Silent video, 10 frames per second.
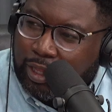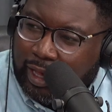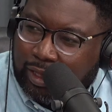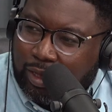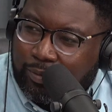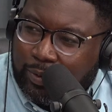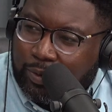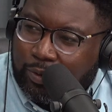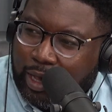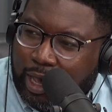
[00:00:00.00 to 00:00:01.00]
some
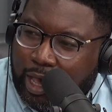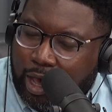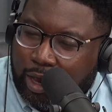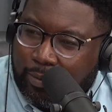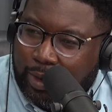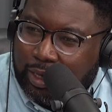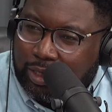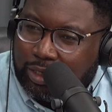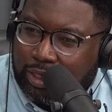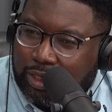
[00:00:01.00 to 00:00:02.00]
people will
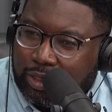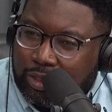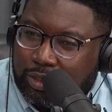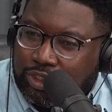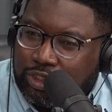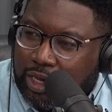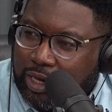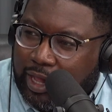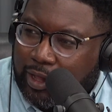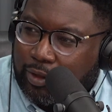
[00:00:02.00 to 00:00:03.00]
automatically shut
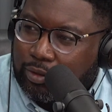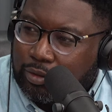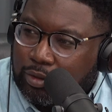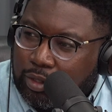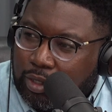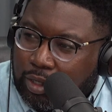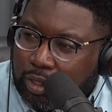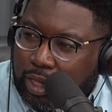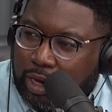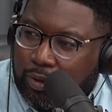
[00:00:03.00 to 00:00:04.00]
down
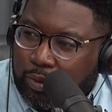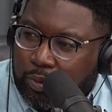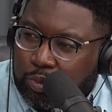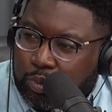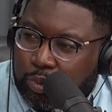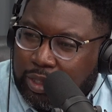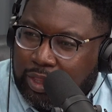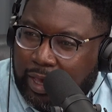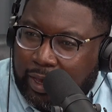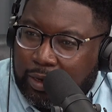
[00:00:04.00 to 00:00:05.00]
kind of with
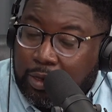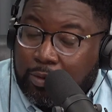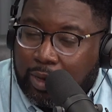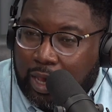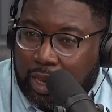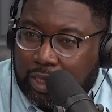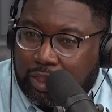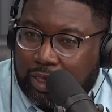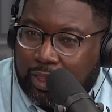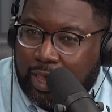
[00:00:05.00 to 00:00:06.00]
that. But I
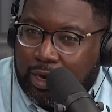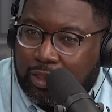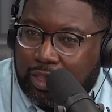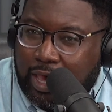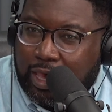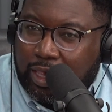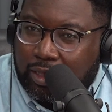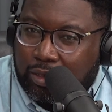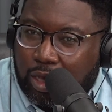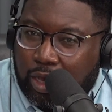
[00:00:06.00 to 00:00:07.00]
think a lot of that
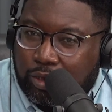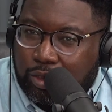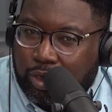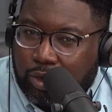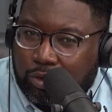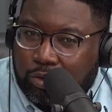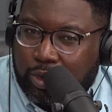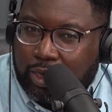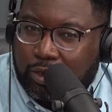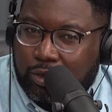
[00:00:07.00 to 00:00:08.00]
also goes
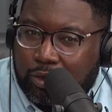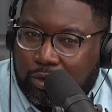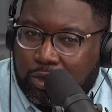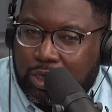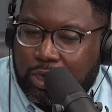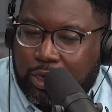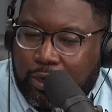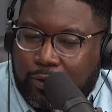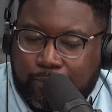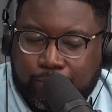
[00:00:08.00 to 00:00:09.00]
with
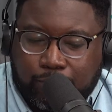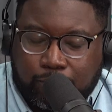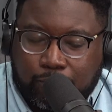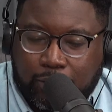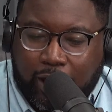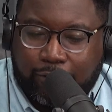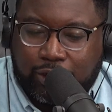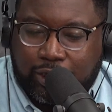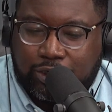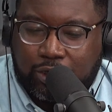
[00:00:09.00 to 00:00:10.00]
the
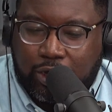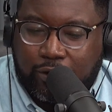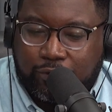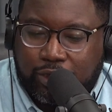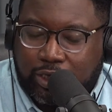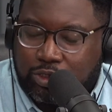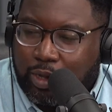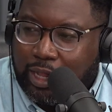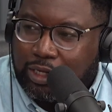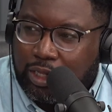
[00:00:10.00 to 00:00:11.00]
conversation of sexual
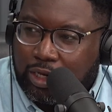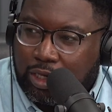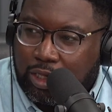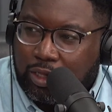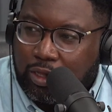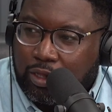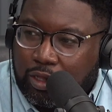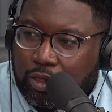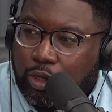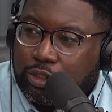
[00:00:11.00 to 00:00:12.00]
identity
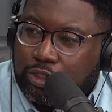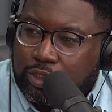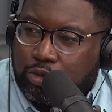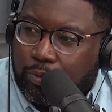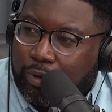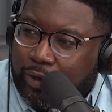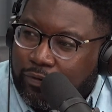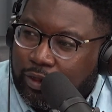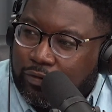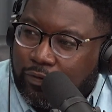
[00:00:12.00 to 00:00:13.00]
or sexual
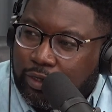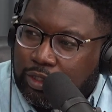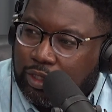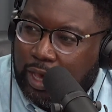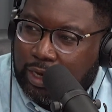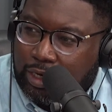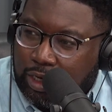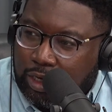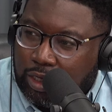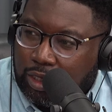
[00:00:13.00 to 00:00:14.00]
preference versus
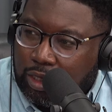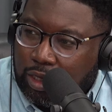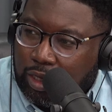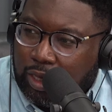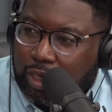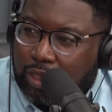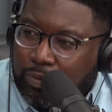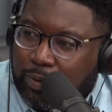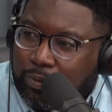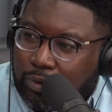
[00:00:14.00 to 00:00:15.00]
identity. Because
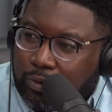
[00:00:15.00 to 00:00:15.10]
people,